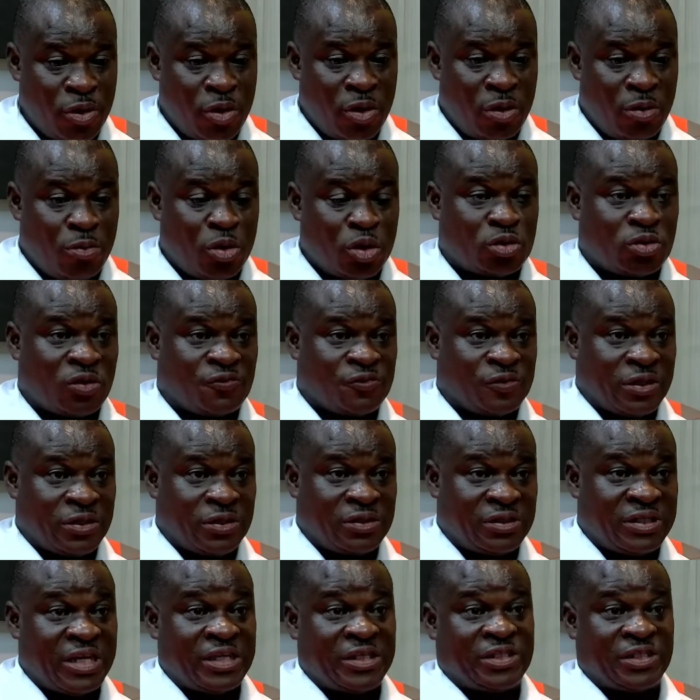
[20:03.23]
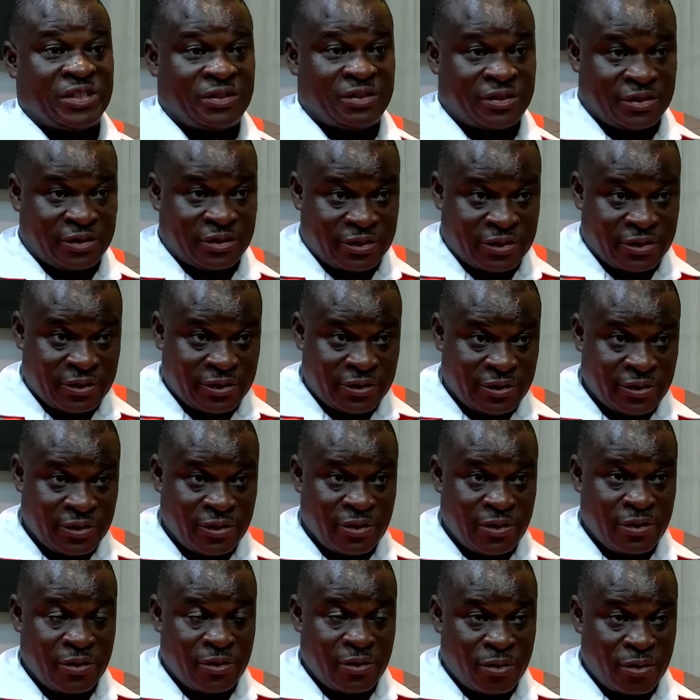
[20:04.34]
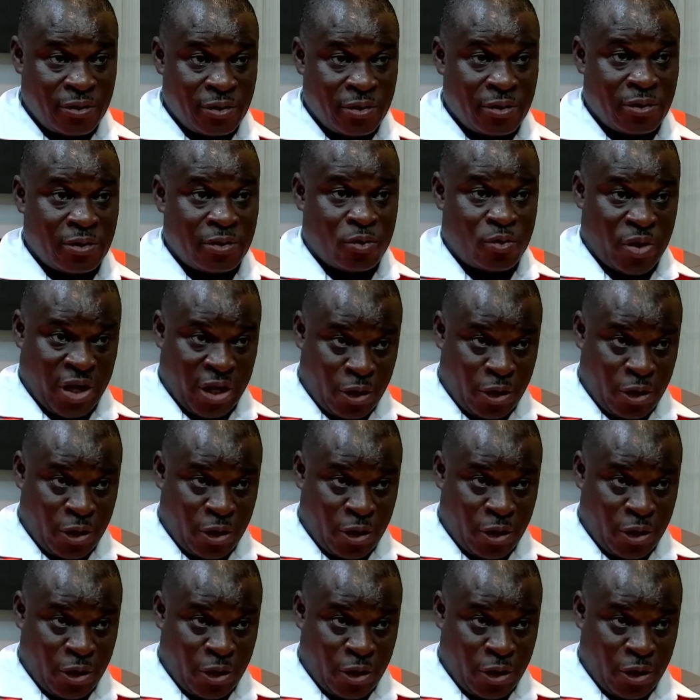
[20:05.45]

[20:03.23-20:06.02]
most often churches, we